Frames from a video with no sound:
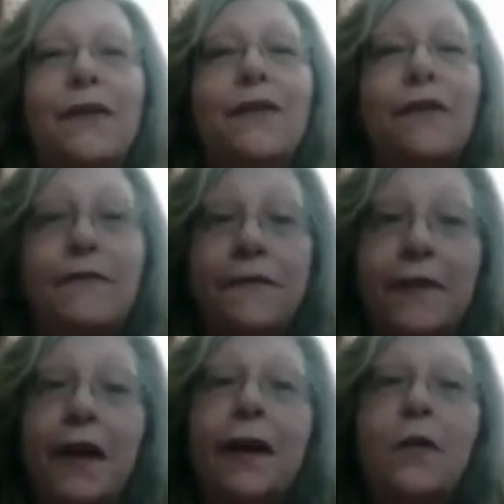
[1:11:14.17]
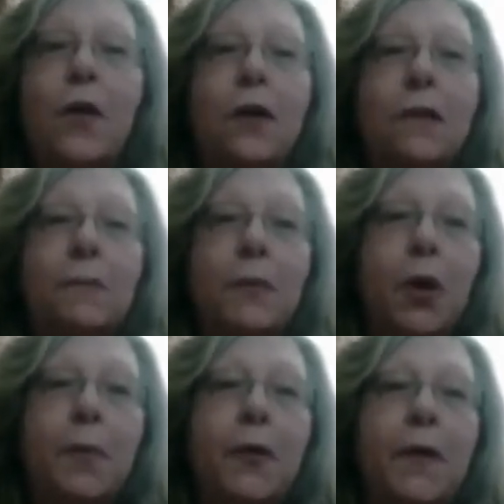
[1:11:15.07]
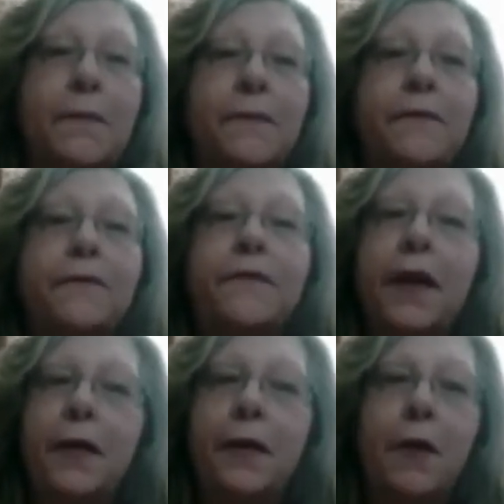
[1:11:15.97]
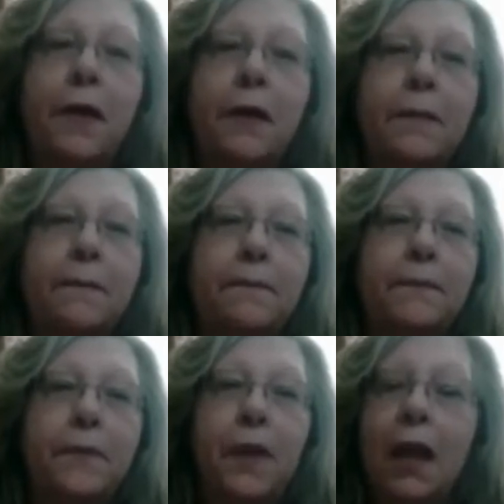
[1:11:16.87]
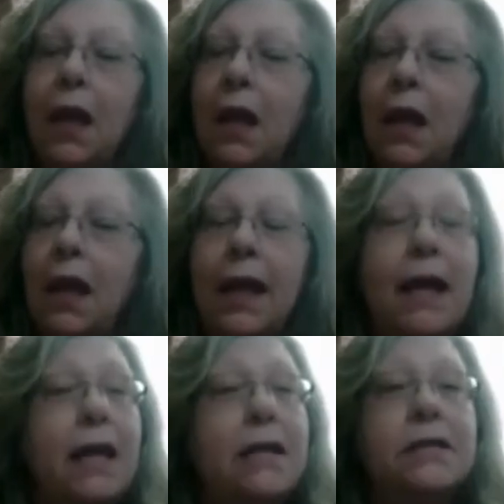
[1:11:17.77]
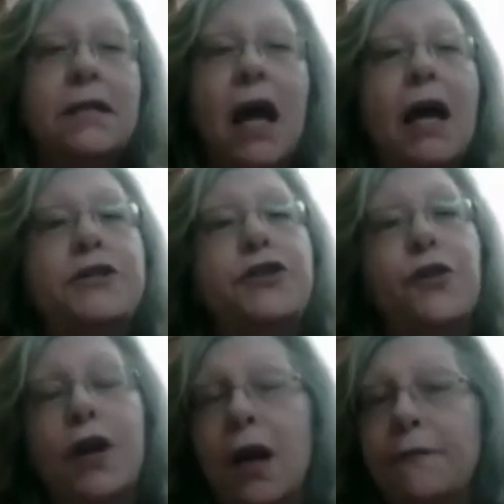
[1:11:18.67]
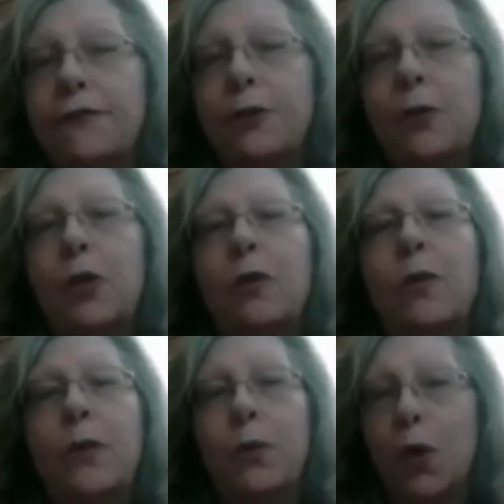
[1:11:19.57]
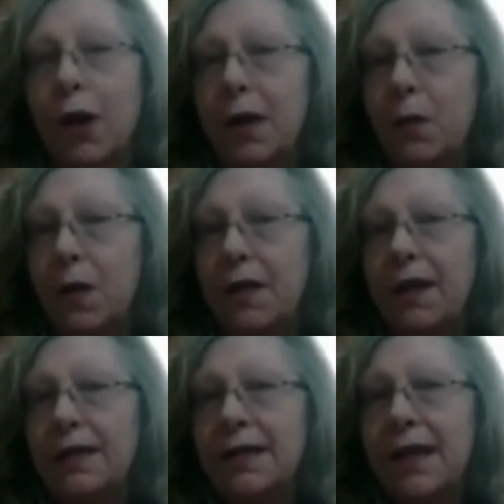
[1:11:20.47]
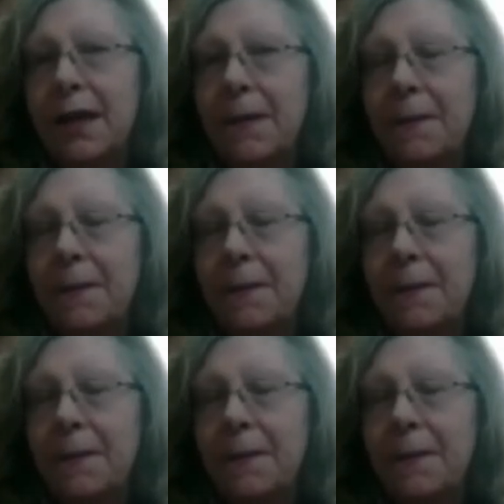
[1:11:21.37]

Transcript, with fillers: You're very welcome, Barbara. Very welcome. Any size you're comfortable with working with, Katia.